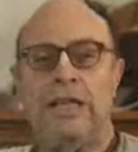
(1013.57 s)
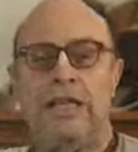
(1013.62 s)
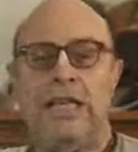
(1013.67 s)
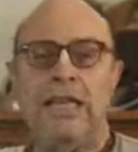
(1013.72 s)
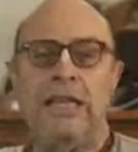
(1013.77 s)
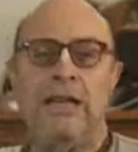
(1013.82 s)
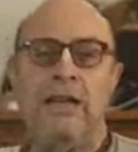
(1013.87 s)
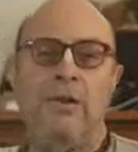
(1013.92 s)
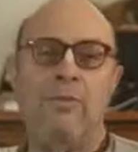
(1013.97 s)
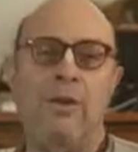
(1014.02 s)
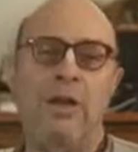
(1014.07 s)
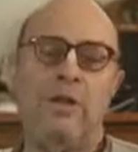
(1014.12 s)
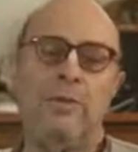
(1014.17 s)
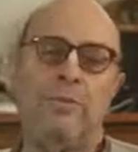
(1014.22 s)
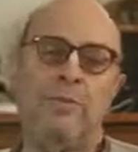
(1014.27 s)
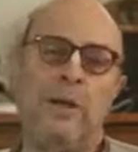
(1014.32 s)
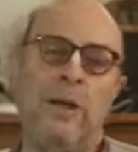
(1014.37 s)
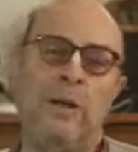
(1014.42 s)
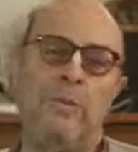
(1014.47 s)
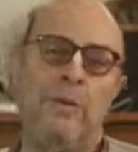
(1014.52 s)
And he went to
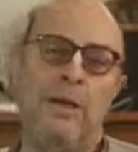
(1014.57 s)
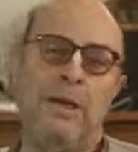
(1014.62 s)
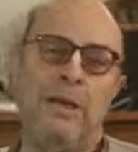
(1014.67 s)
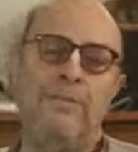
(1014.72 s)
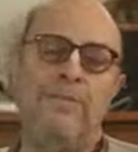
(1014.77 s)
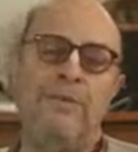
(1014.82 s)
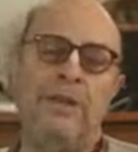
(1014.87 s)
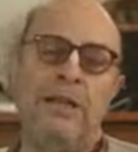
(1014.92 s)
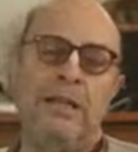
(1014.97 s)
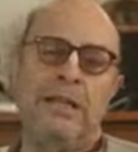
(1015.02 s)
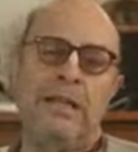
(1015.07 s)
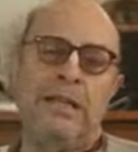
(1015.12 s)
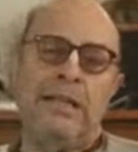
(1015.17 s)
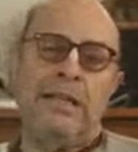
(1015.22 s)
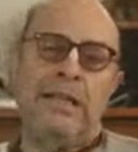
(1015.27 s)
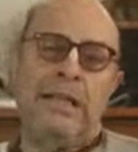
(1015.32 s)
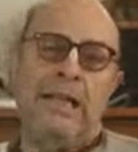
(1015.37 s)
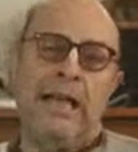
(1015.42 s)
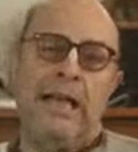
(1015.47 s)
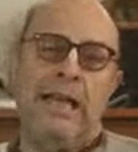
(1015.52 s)
Prabhupada
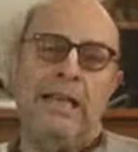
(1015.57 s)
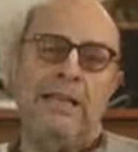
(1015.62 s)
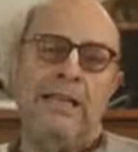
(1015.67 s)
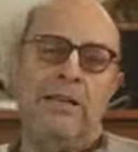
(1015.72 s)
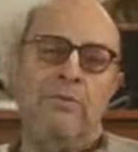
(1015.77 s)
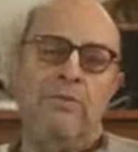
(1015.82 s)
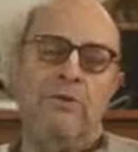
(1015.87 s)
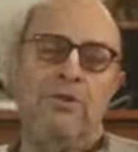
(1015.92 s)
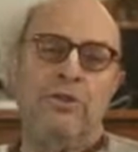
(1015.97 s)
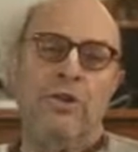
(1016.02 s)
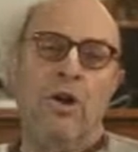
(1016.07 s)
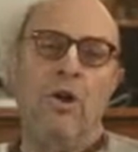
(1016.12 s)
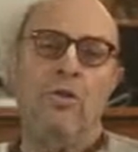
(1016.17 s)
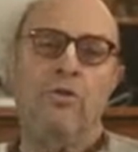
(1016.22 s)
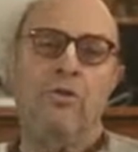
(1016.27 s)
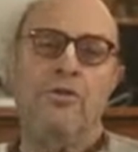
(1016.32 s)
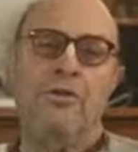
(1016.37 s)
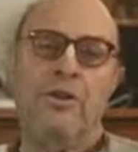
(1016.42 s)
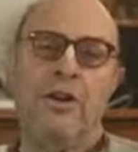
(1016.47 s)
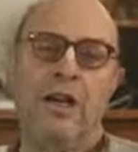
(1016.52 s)
and he was
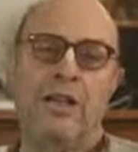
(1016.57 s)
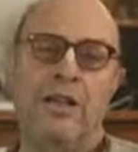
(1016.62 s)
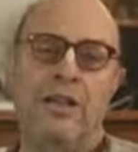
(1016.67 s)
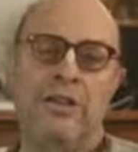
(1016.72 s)
horrified.